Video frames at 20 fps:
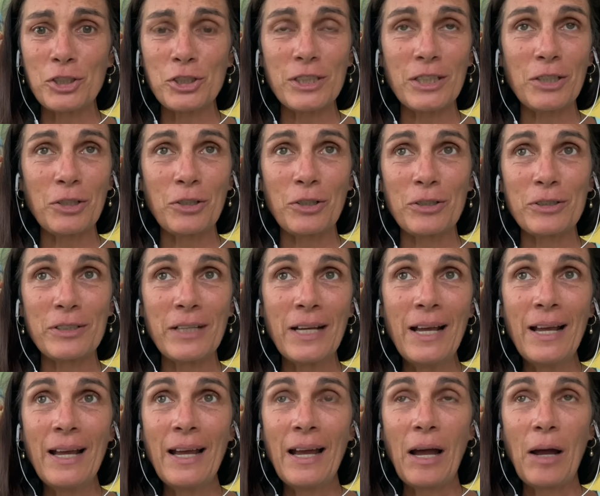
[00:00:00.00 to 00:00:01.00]
She learned
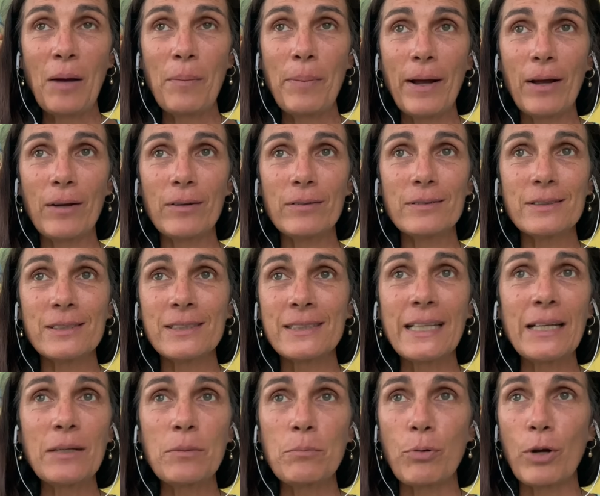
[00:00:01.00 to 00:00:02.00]
about
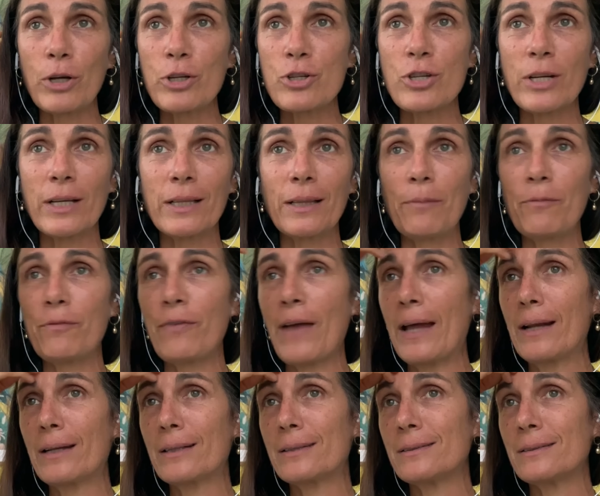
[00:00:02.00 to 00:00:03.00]
skin brushing,
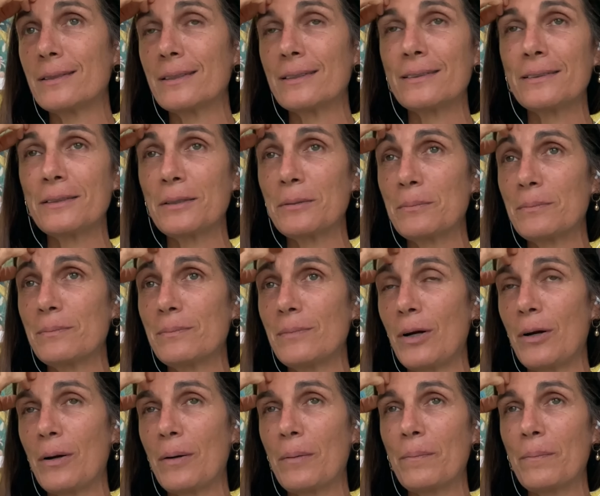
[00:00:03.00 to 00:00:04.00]
lymphatic system.